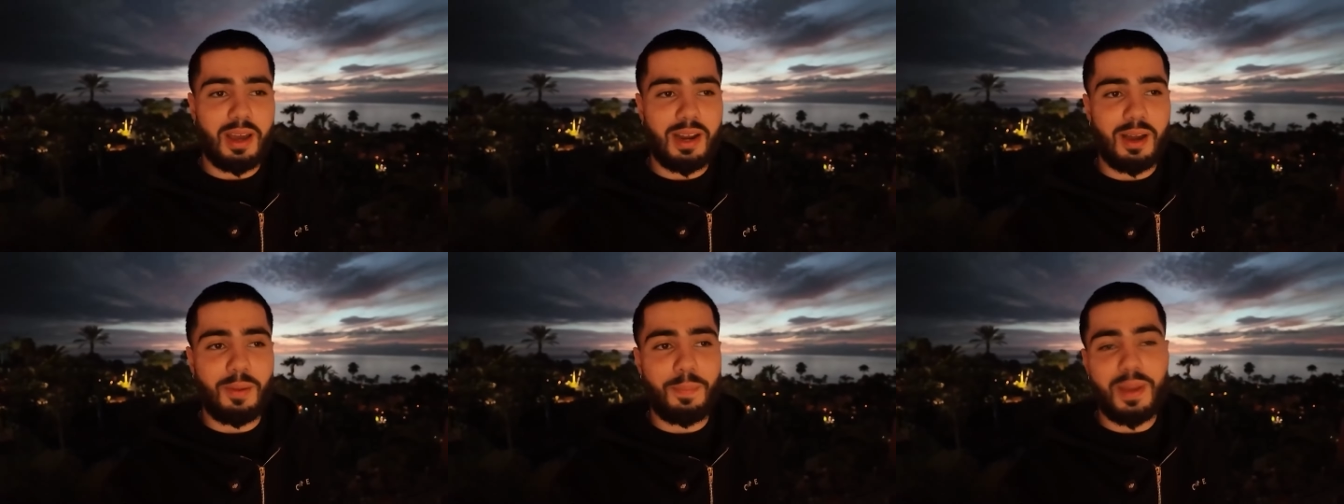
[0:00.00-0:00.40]

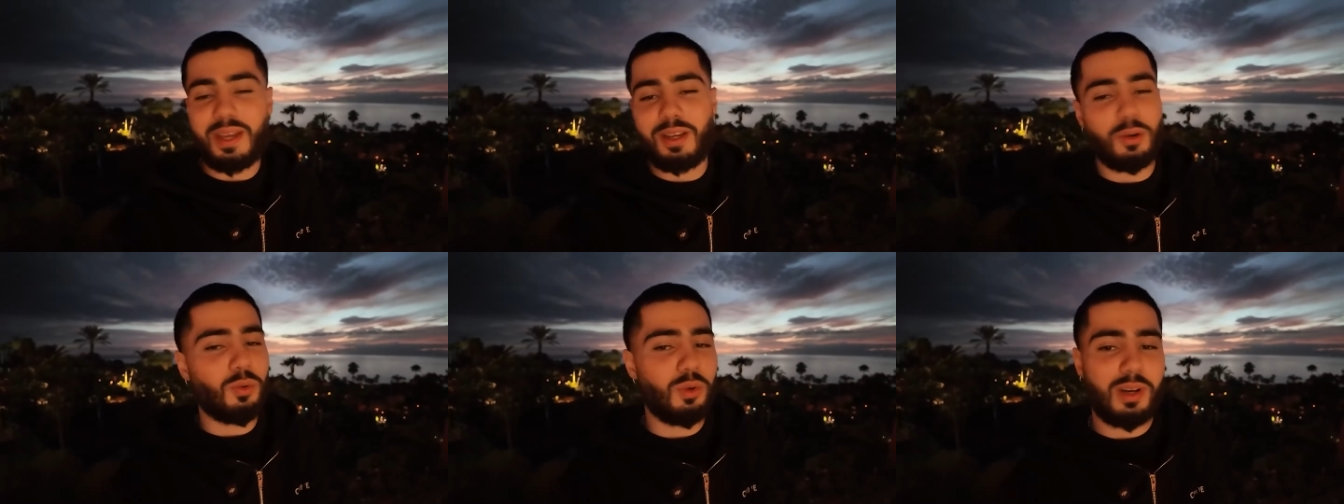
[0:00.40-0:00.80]
And I'll
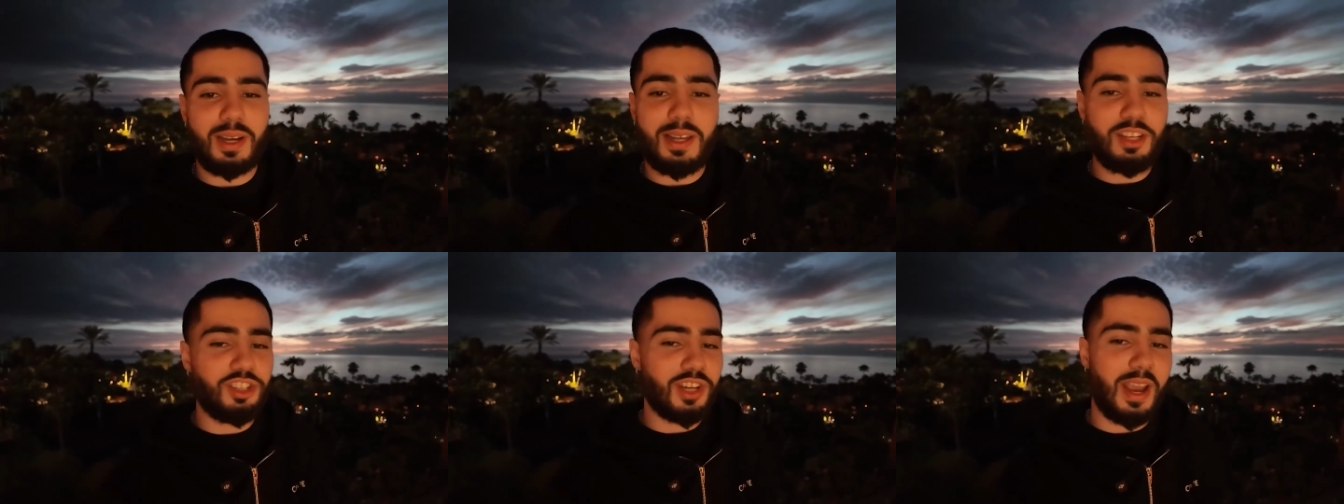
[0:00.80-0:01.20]
make it all
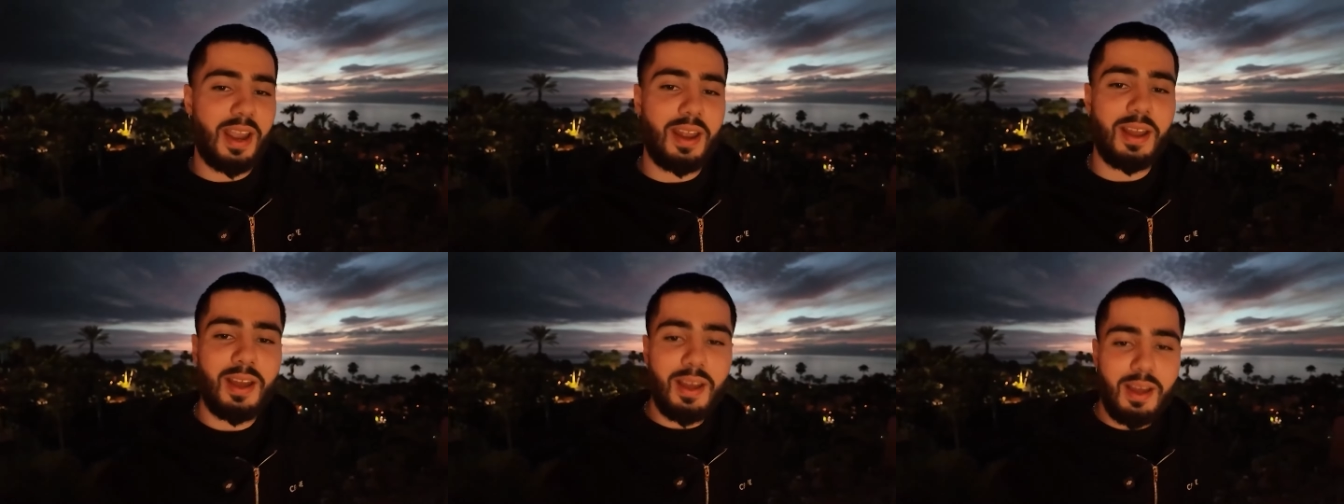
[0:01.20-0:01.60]

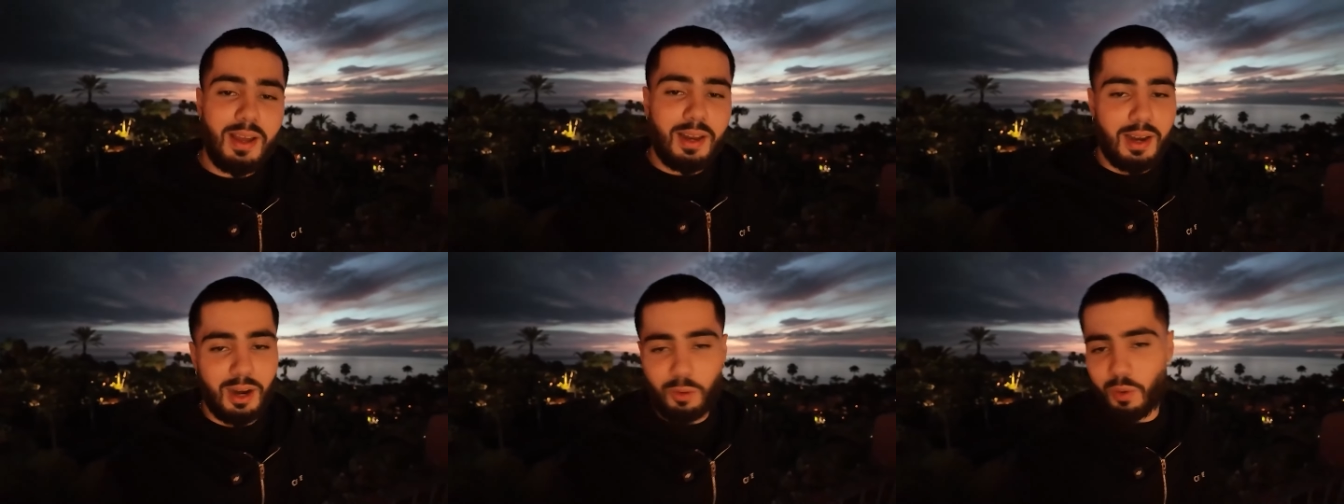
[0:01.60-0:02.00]
cliche
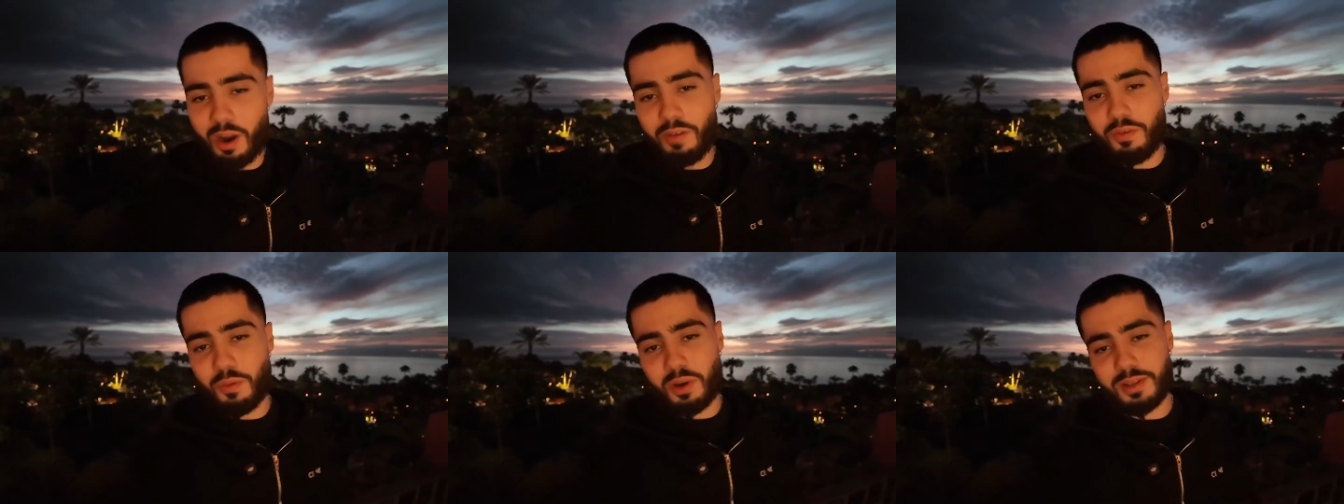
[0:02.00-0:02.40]
like
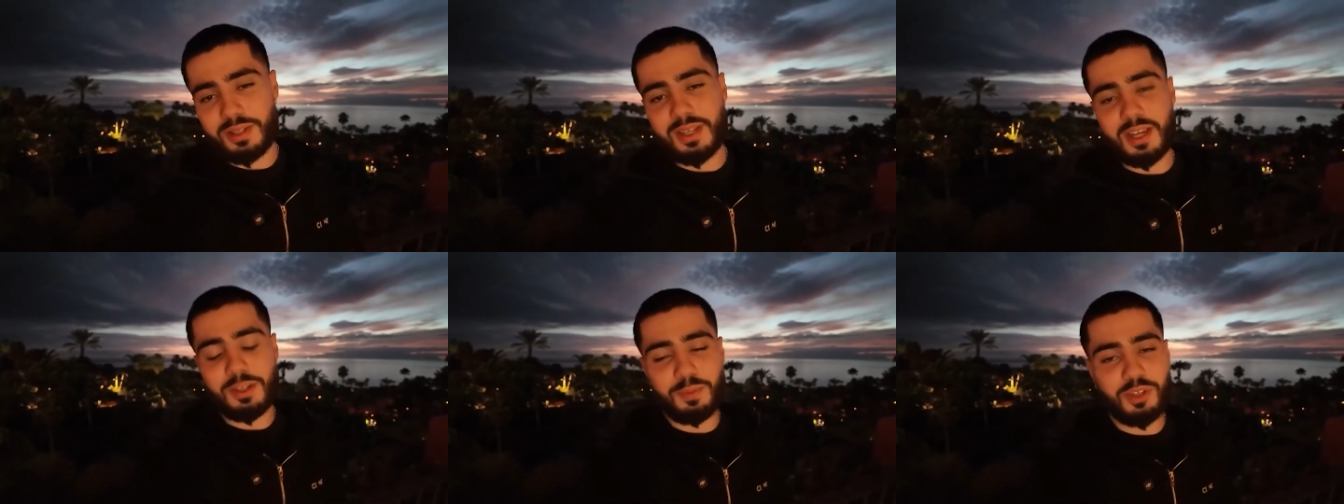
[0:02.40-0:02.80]
what everyone
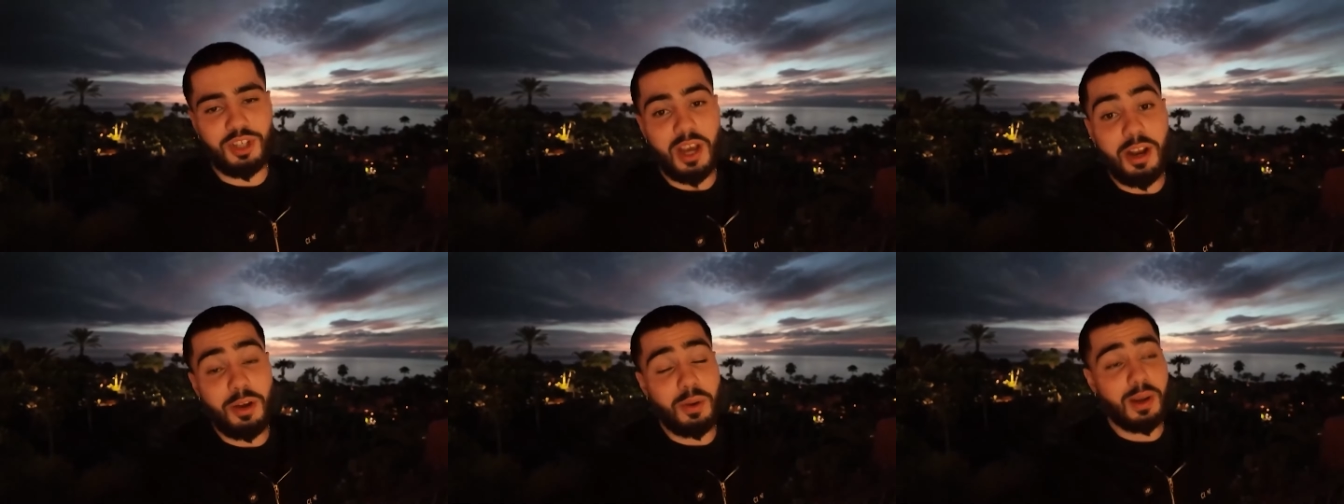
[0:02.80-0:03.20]
says, but
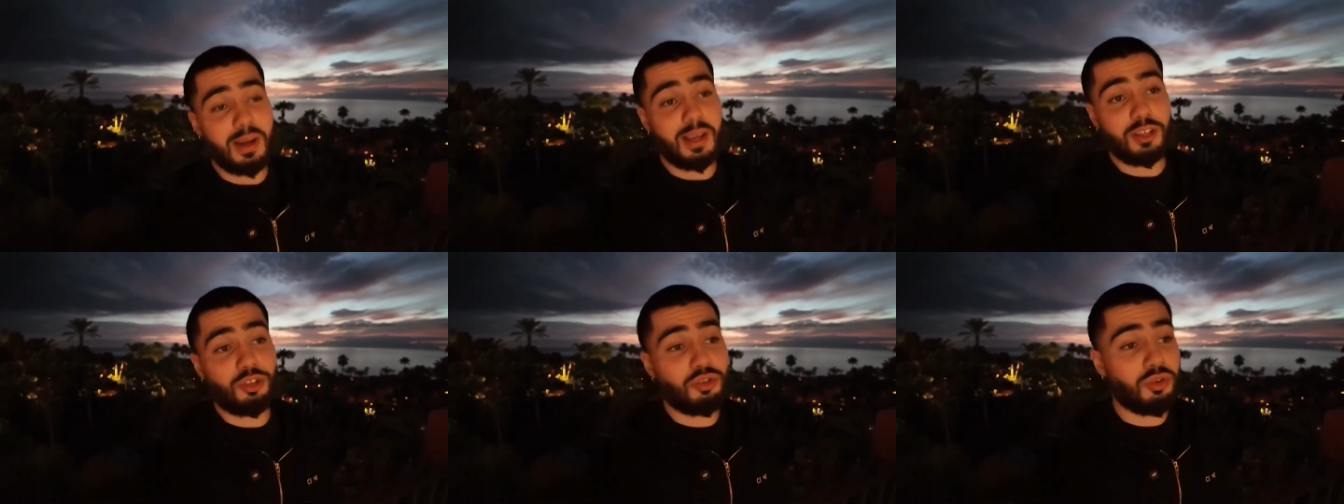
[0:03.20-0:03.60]

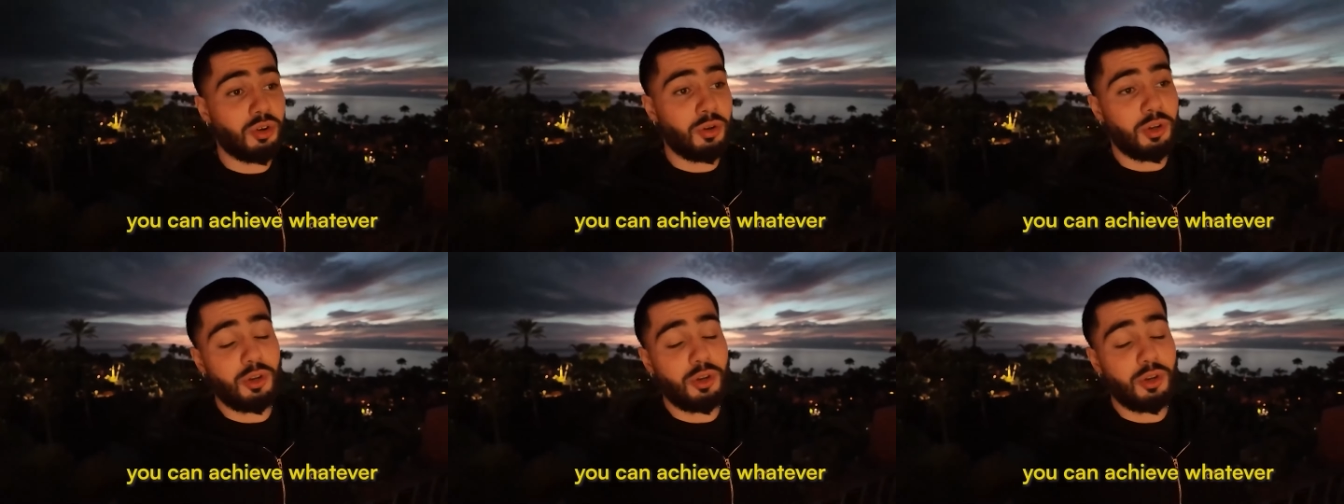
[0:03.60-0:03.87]
genuinely it's true.